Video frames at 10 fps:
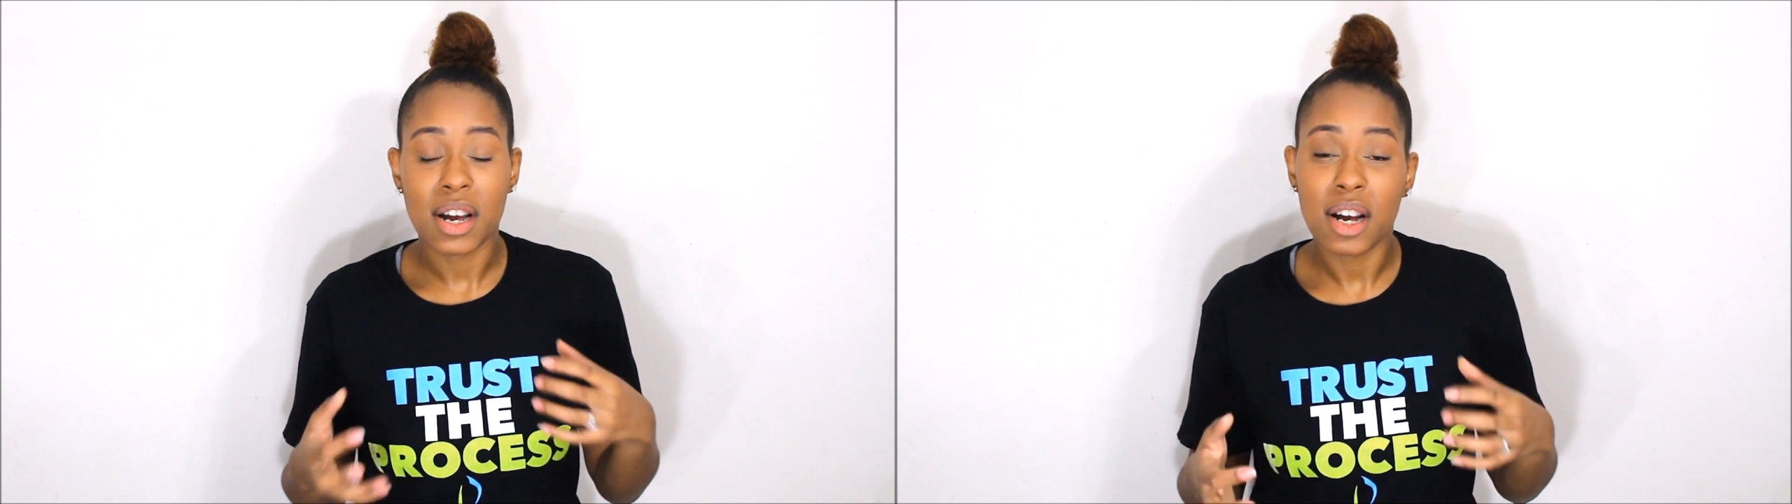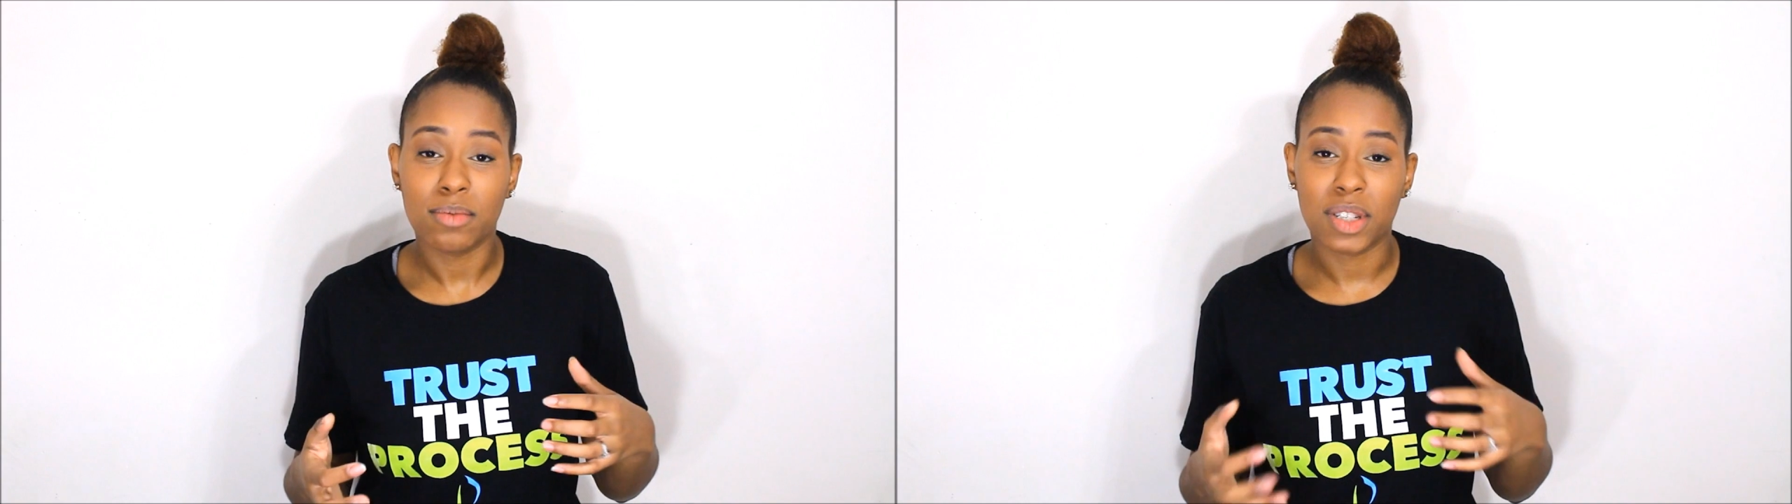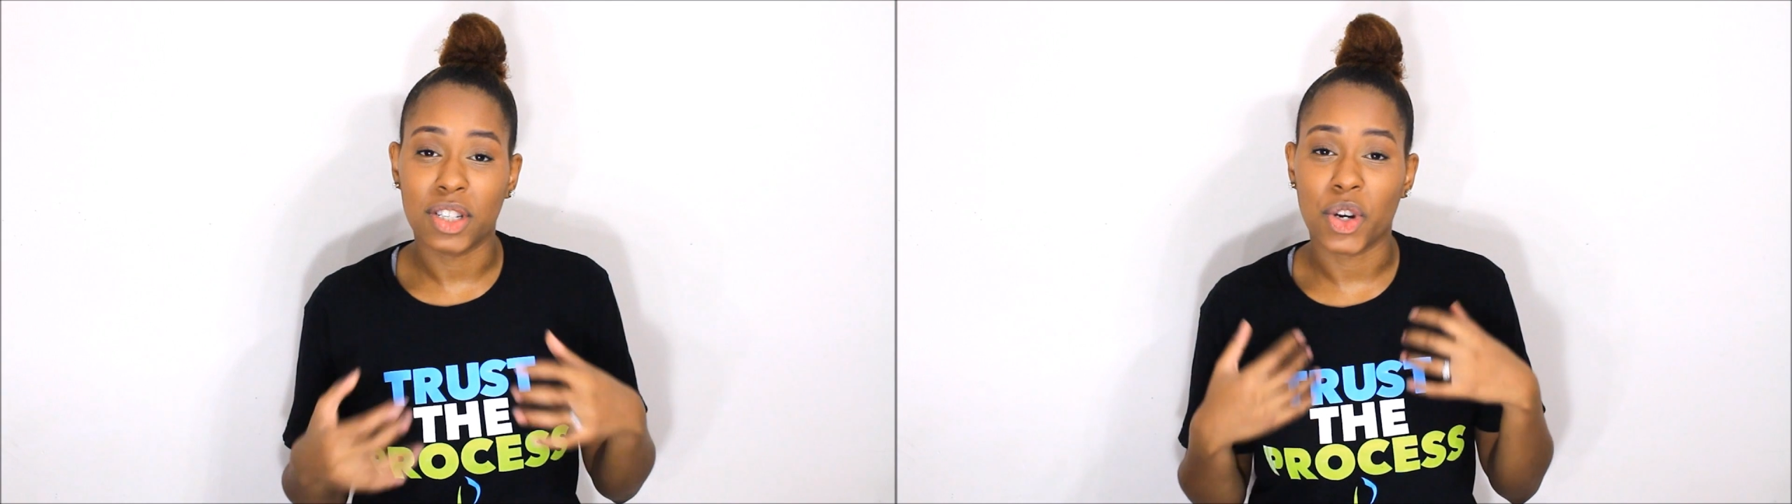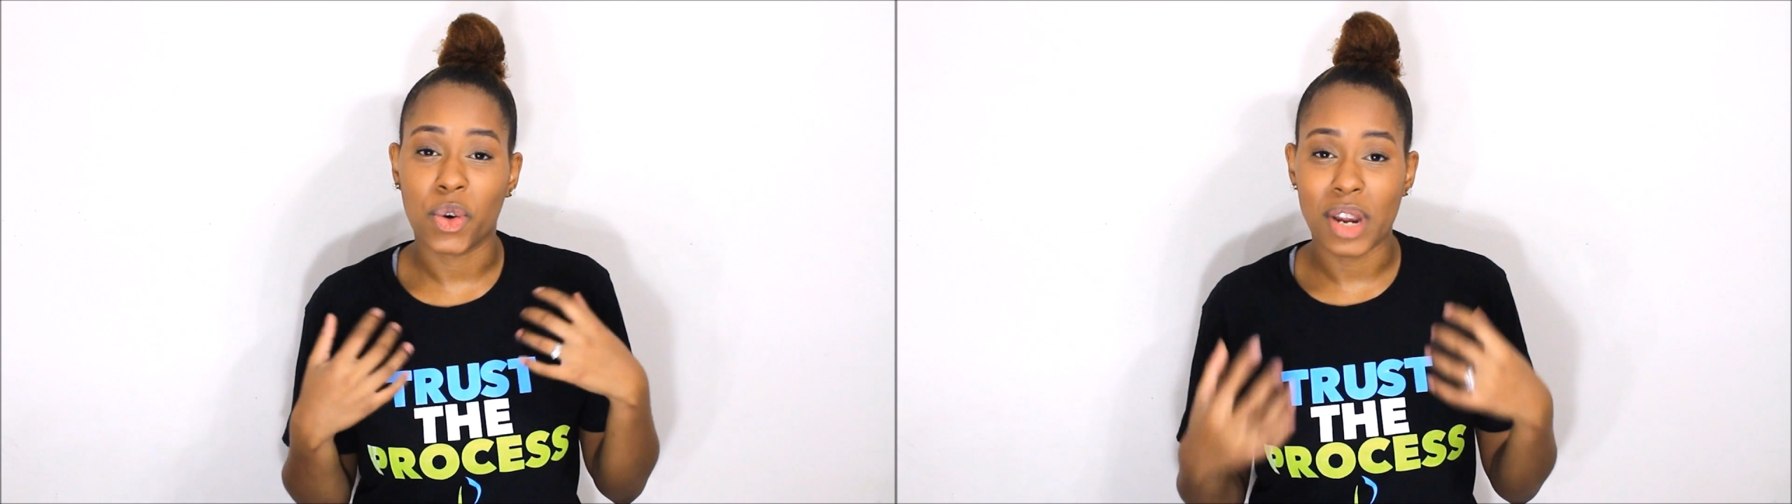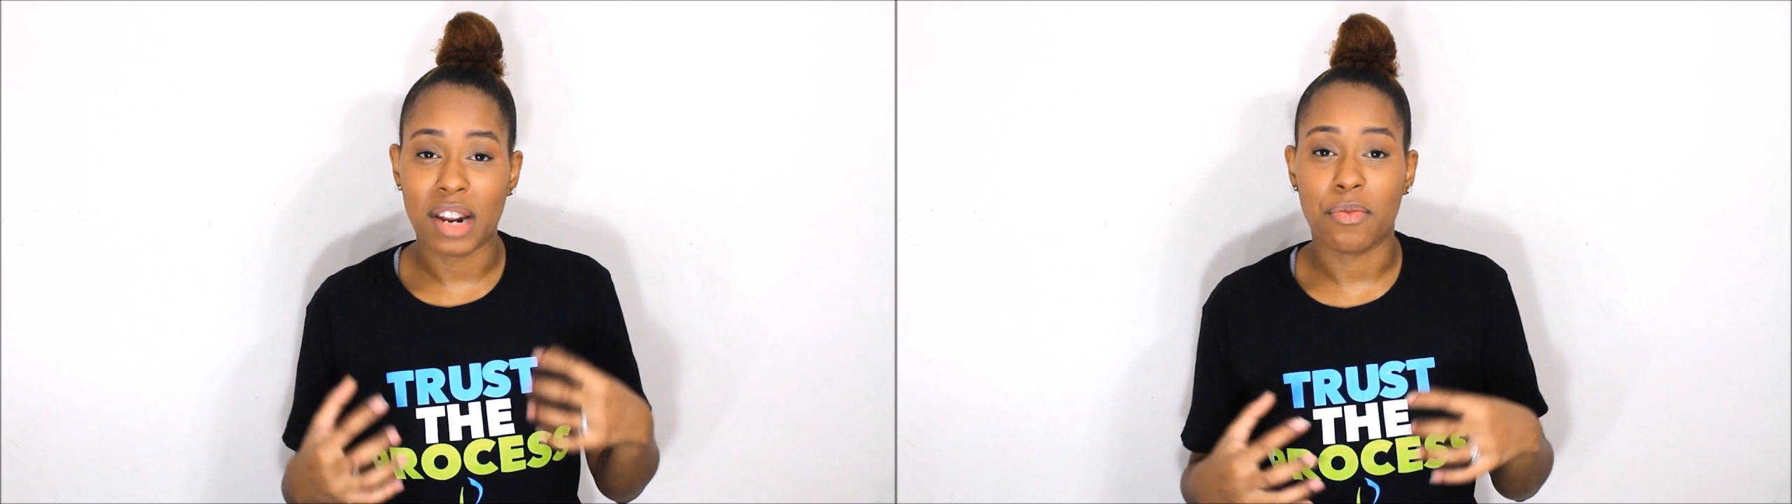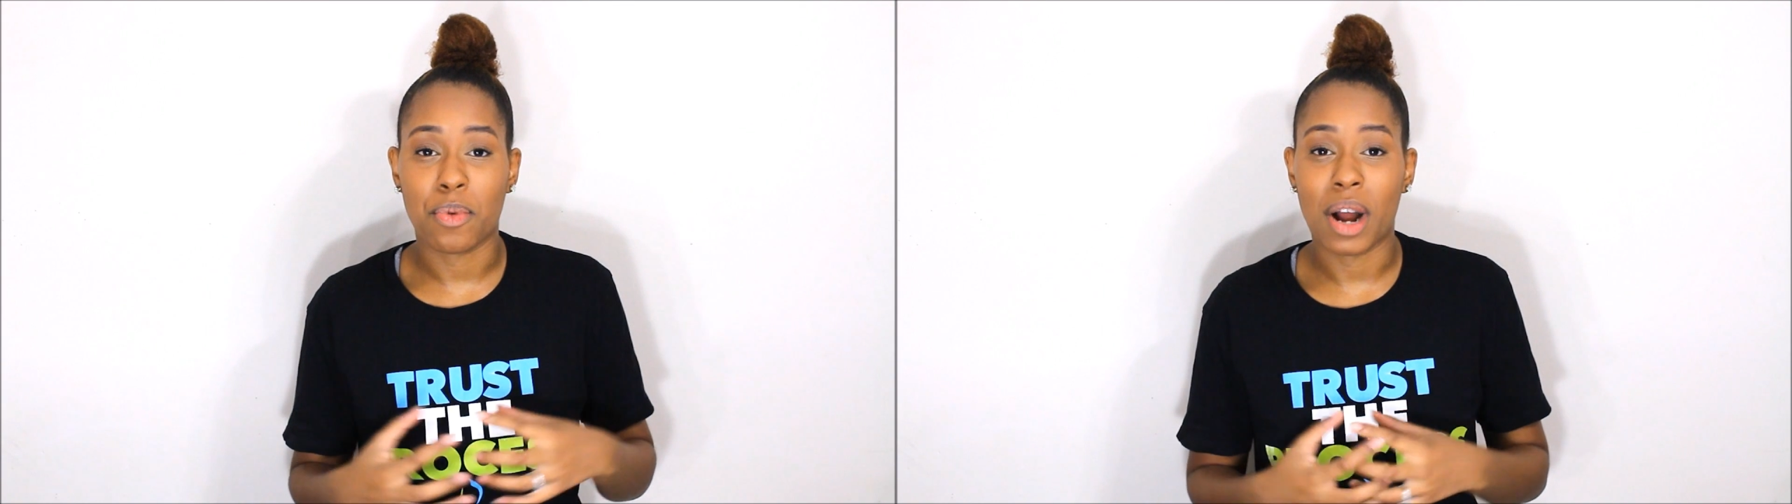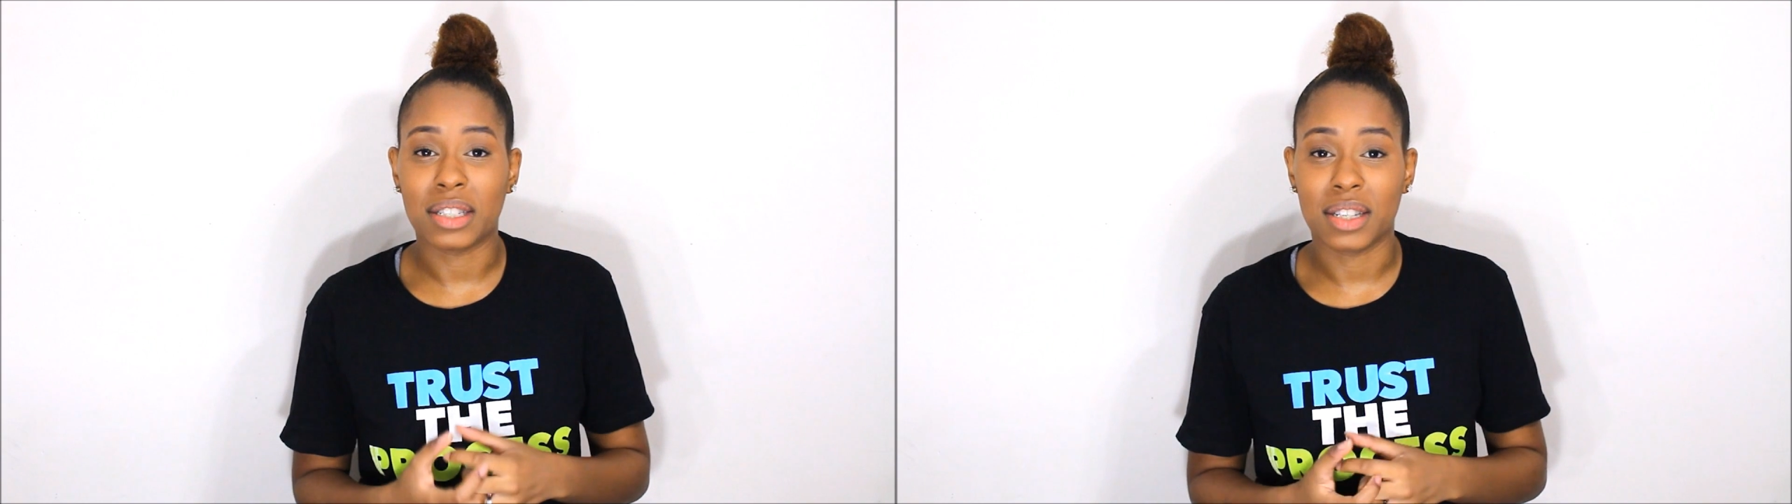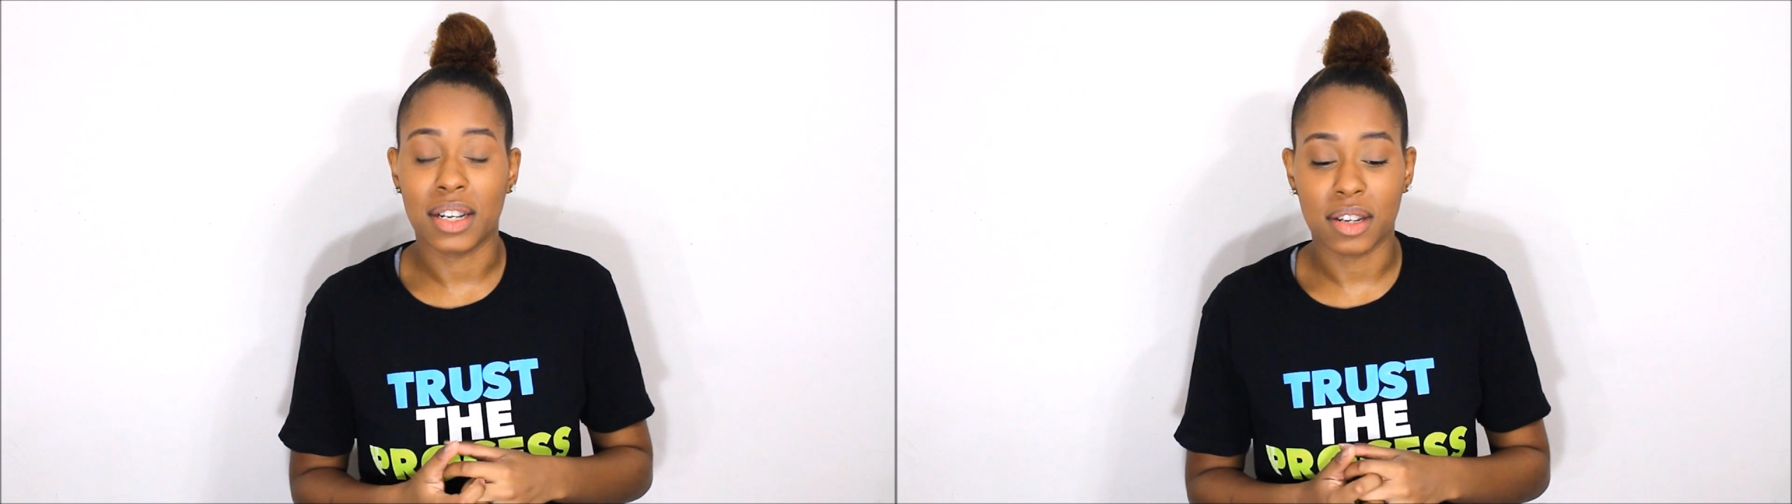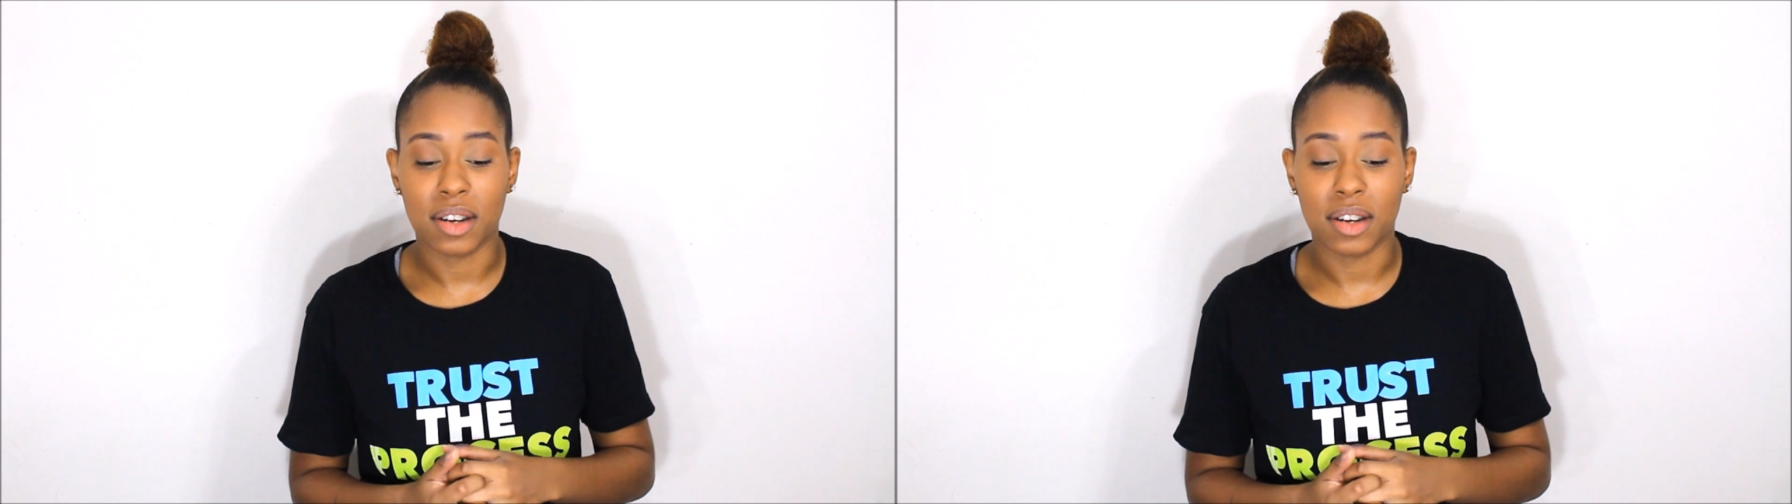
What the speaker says: comes to the creative process